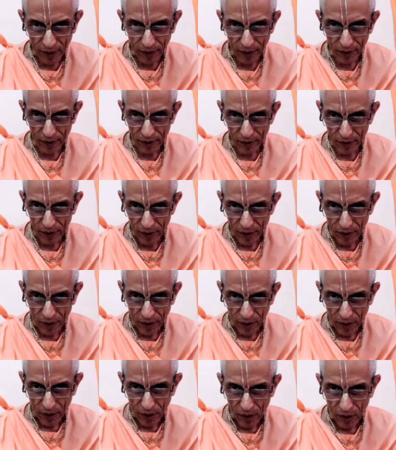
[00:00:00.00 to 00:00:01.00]
The
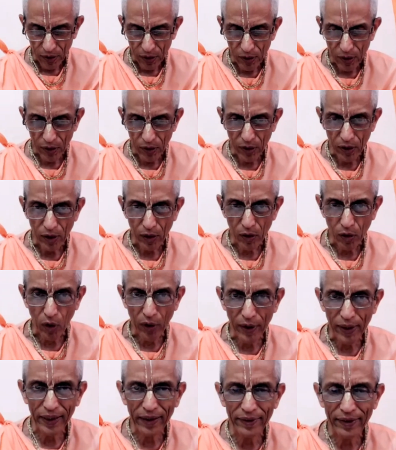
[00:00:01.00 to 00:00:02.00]

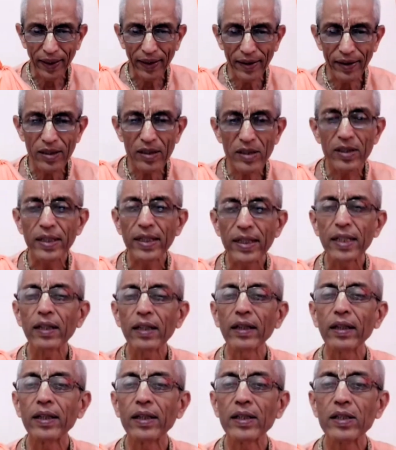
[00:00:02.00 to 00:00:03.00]
lording
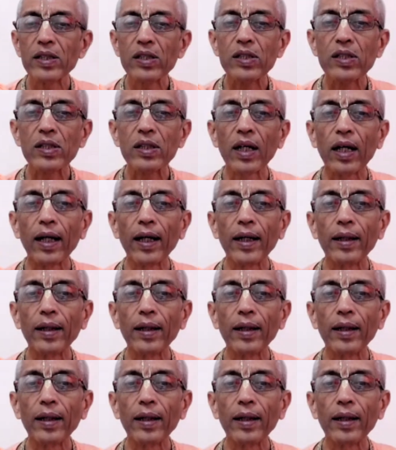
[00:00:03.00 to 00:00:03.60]
tendency is